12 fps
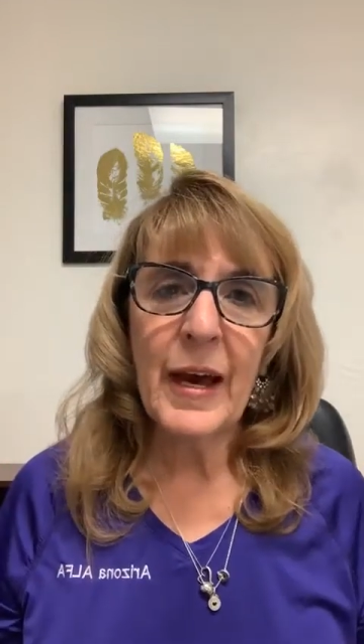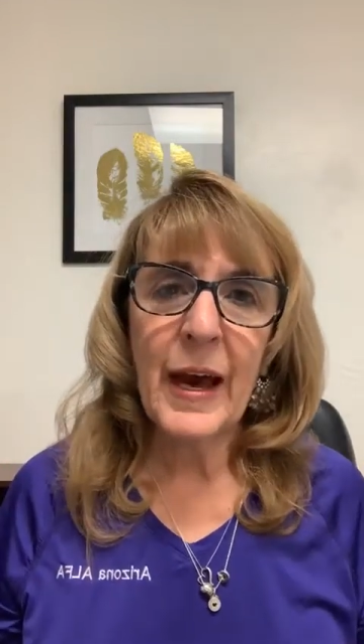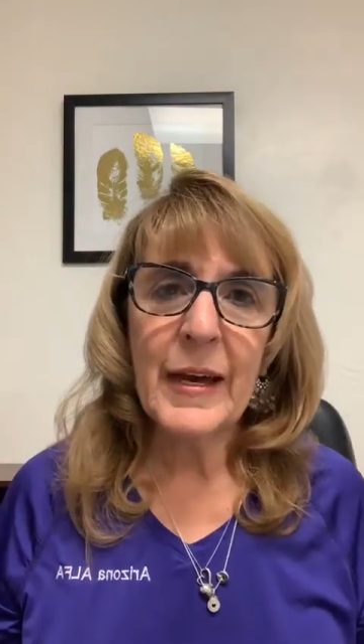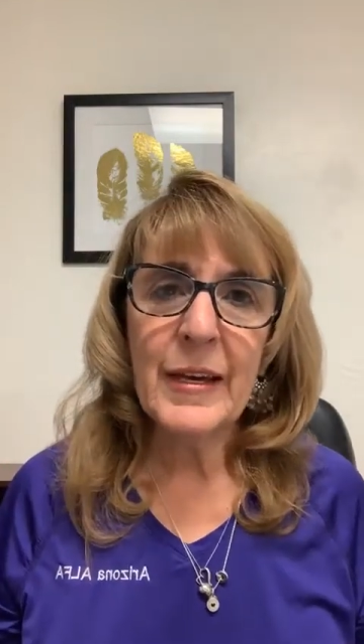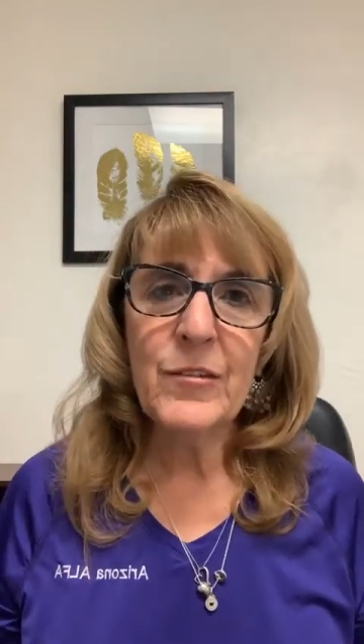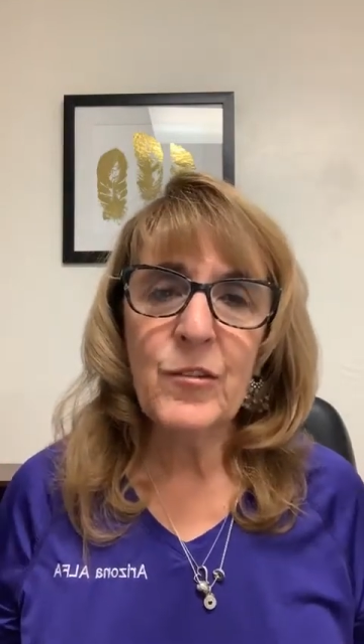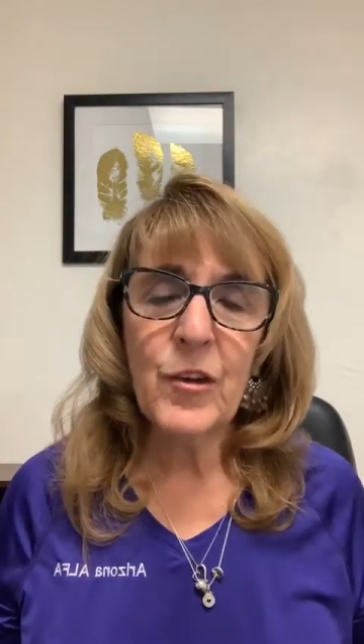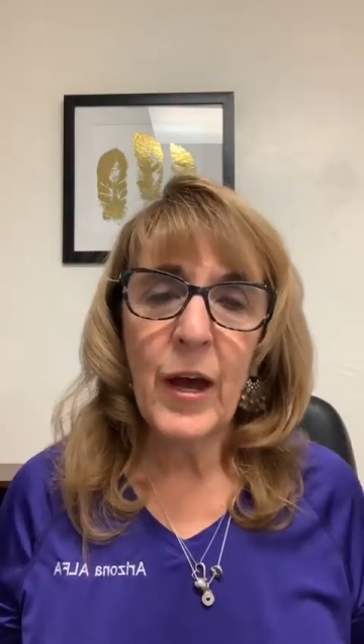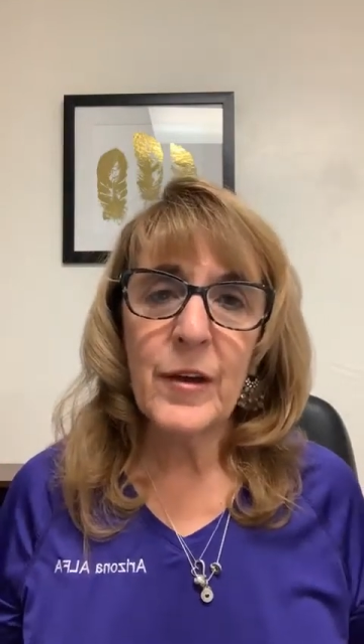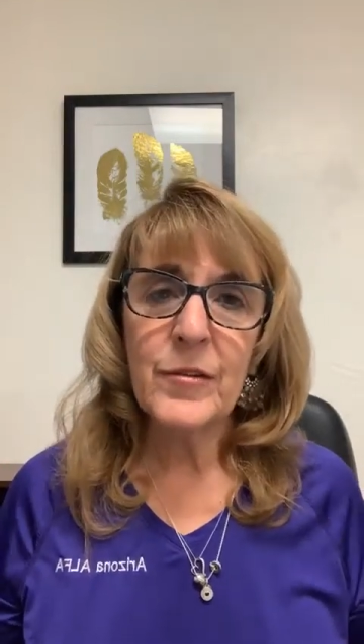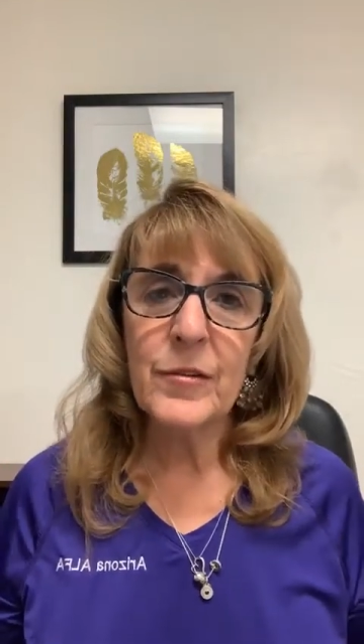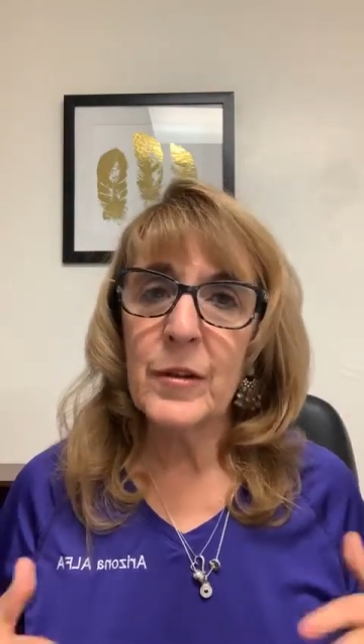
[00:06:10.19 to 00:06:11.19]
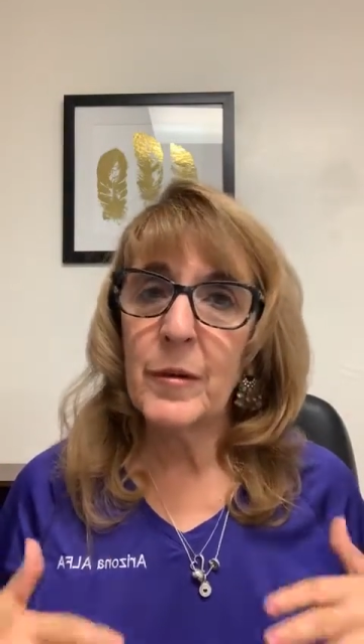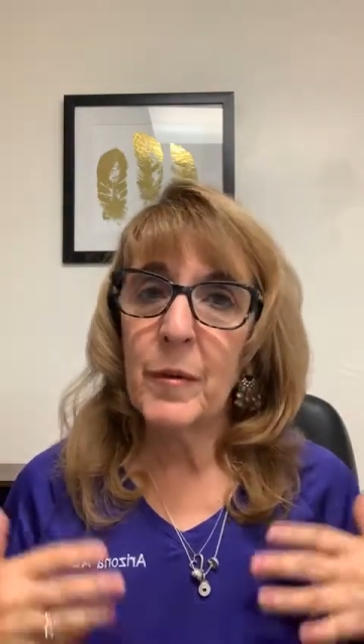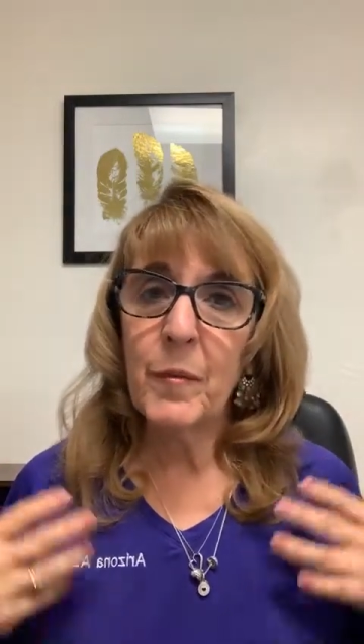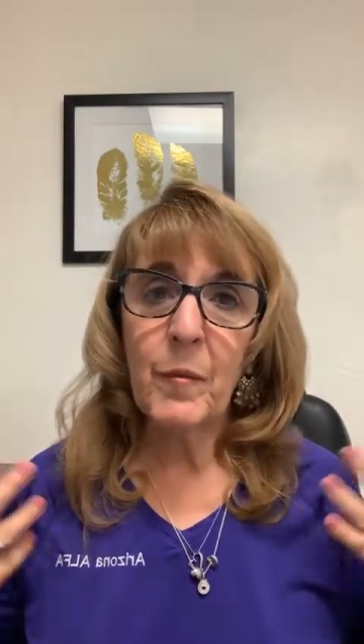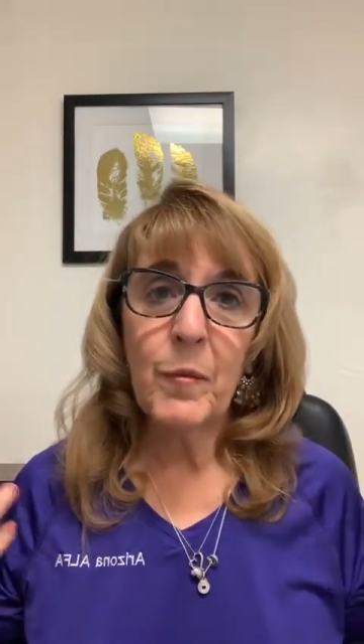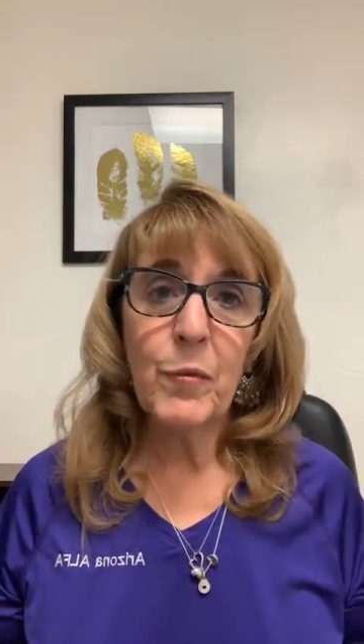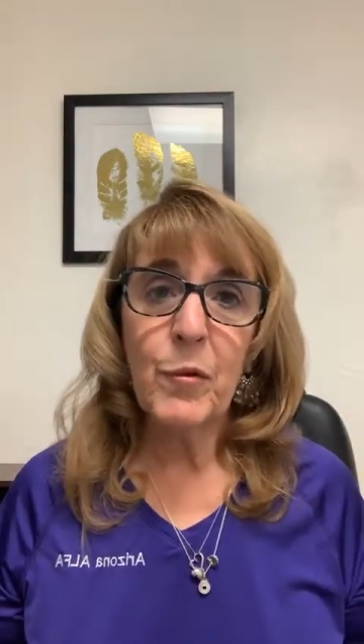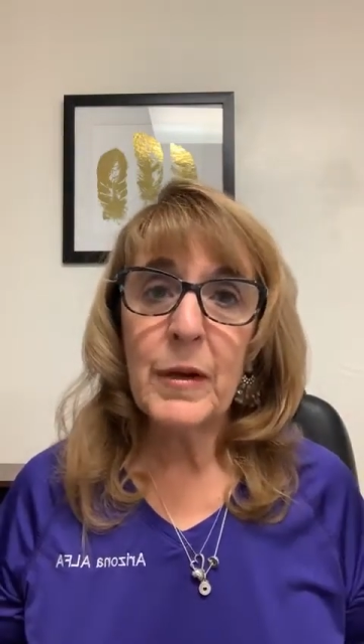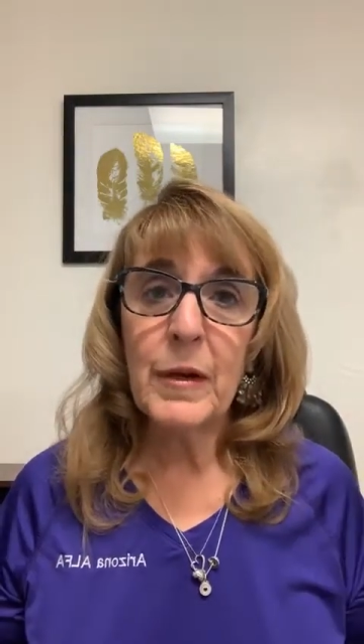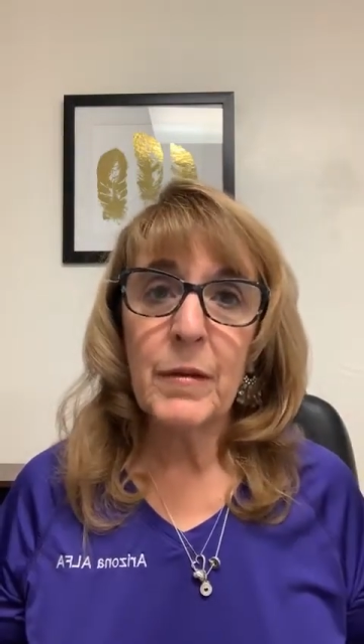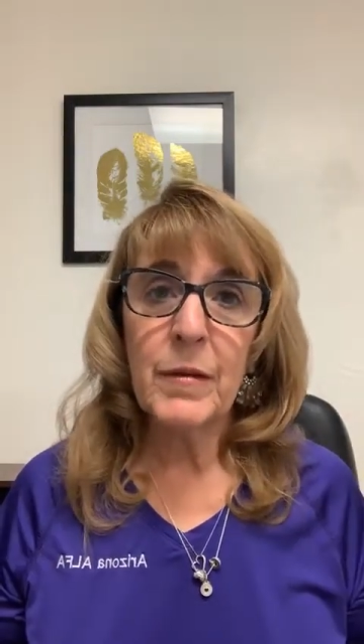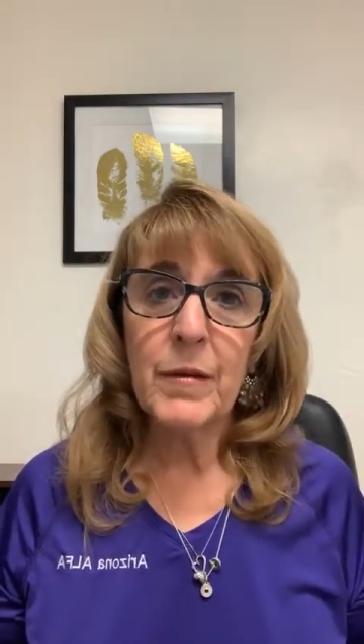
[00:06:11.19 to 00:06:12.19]
I can just
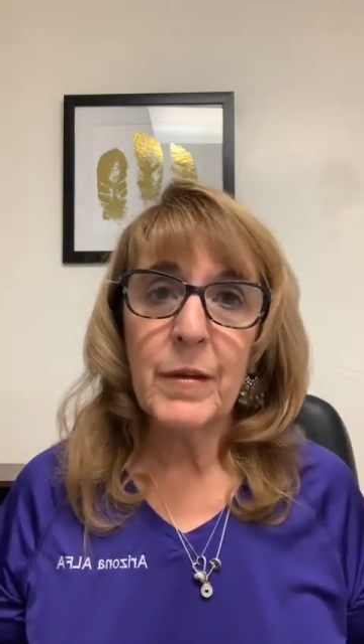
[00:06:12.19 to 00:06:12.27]
breathe.